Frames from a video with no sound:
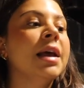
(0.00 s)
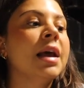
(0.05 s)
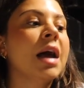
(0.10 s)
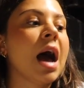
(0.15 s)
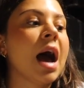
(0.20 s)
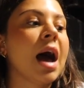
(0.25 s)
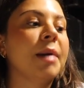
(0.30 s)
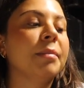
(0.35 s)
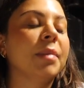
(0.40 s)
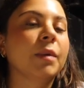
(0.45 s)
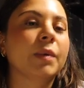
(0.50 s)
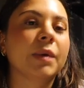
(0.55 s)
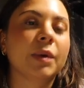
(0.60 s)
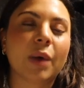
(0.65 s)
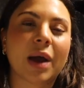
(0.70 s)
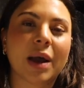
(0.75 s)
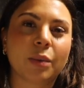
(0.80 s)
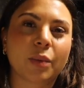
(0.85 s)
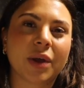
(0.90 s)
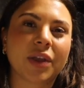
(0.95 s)
Um, but we
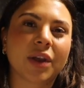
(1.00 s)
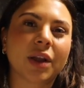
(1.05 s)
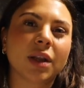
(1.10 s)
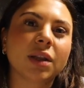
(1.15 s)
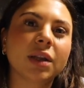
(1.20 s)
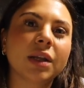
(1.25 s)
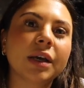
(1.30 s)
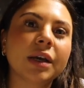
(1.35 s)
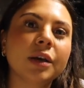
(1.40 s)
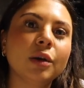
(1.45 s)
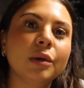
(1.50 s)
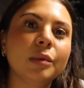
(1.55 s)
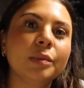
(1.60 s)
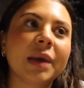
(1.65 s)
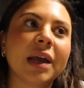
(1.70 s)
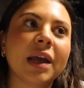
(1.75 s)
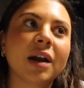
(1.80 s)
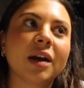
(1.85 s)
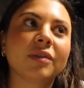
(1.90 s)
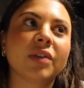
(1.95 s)
went with a little
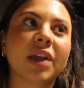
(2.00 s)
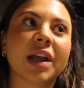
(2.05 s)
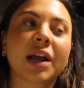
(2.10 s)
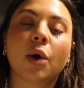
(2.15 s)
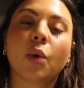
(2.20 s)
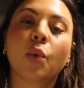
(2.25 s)
bit of like a